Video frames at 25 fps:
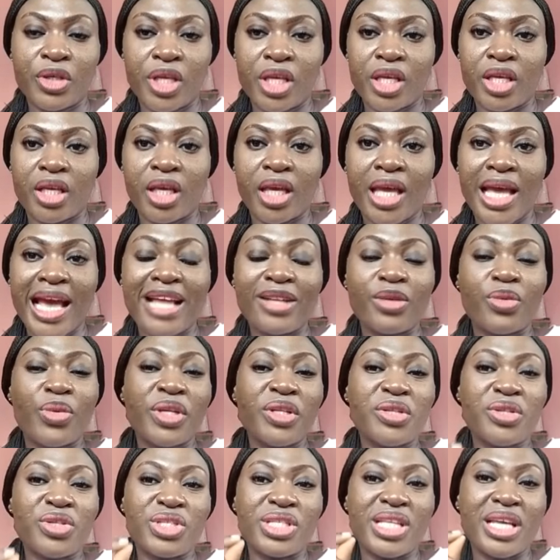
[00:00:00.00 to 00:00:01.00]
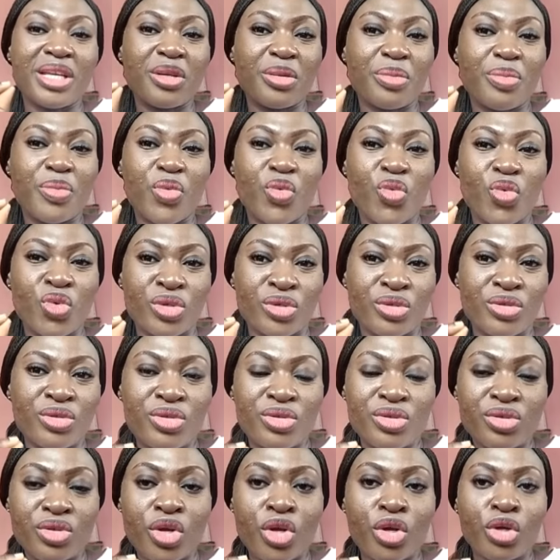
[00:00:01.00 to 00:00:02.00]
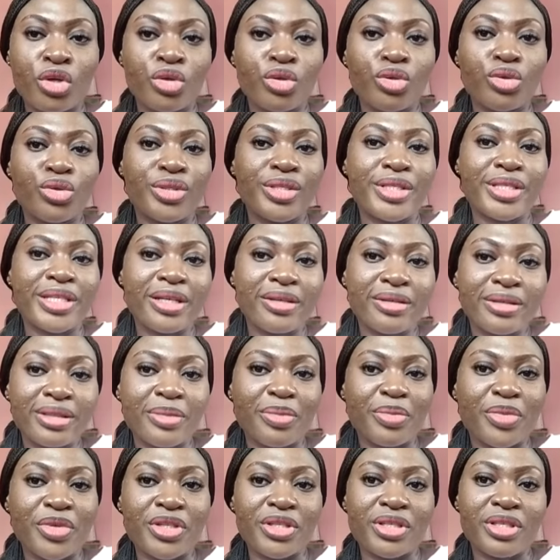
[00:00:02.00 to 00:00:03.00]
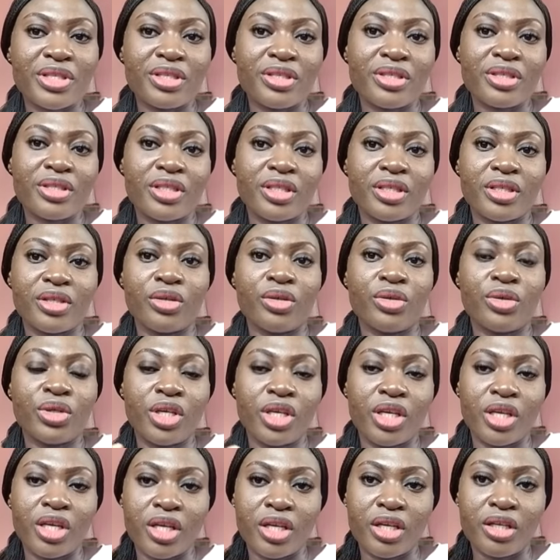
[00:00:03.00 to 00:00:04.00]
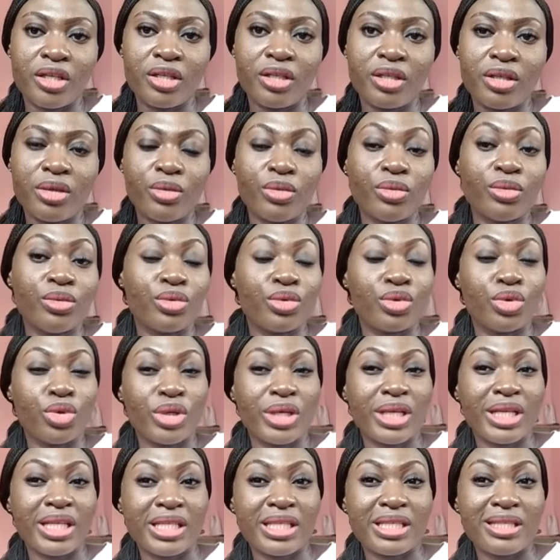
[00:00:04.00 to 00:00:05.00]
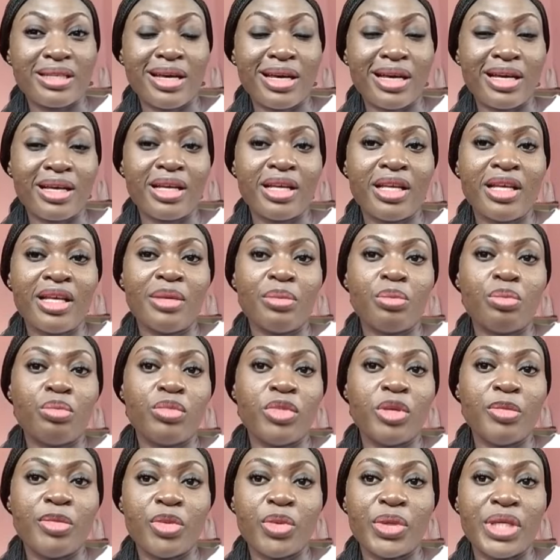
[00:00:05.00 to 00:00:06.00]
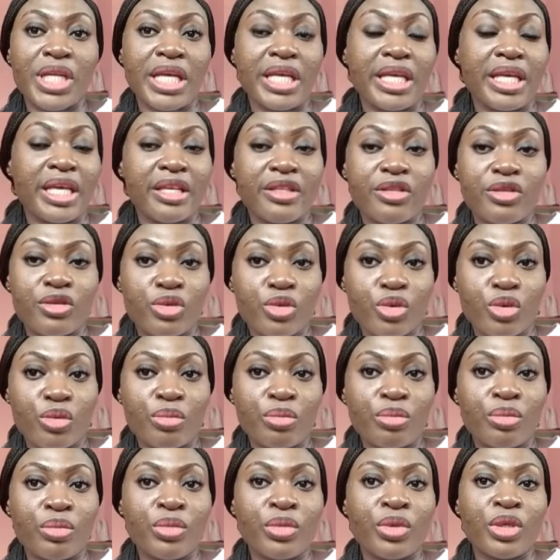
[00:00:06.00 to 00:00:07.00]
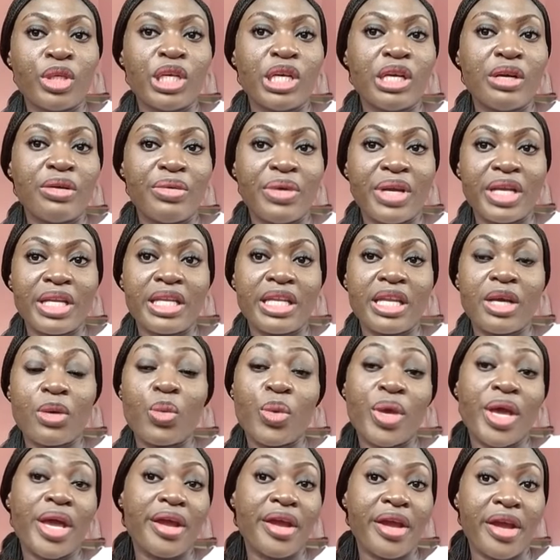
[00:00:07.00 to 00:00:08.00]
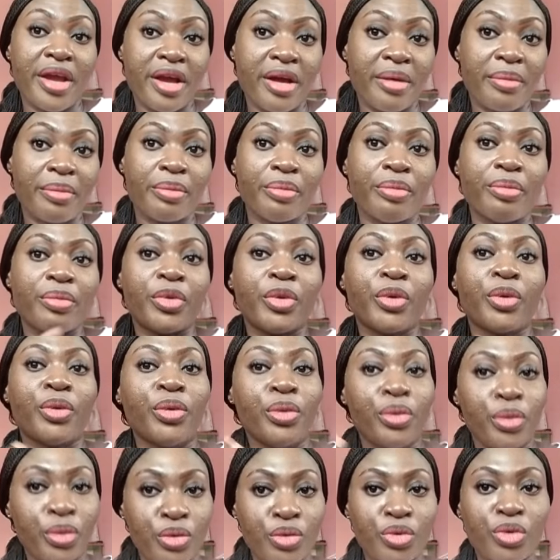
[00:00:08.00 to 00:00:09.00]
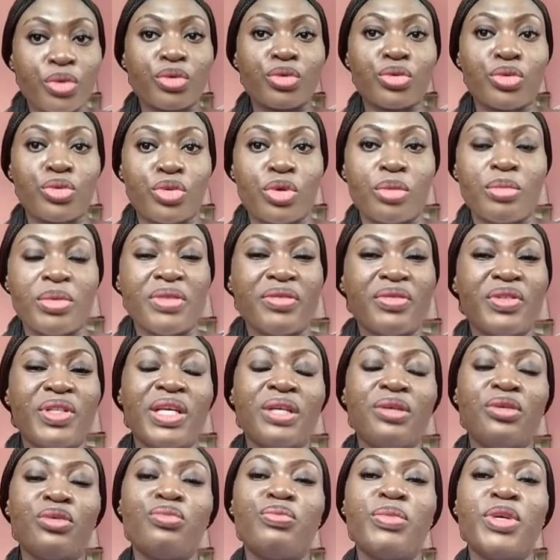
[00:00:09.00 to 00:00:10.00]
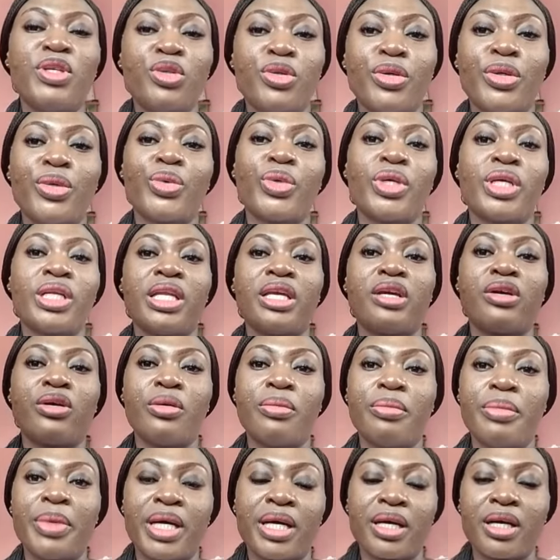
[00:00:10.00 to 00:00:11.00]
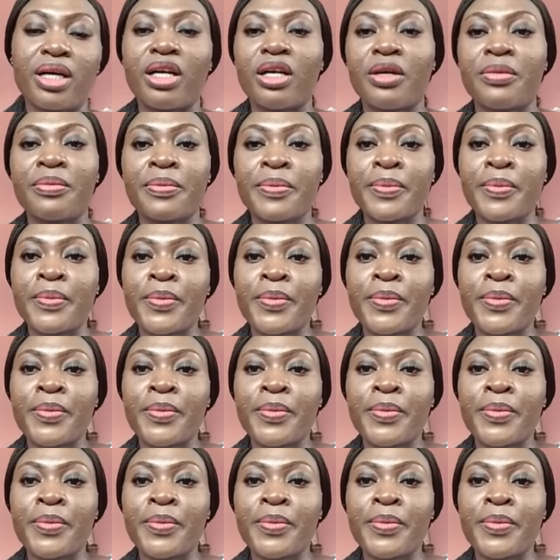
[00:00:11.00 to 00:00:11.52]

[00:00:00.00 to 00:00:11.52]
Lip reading: okay? And when you stand up once, you tell the person that, okay, we'll talk later, maybe when I get to right now where I am. But you talk to some level, then you make sure you quickly come back.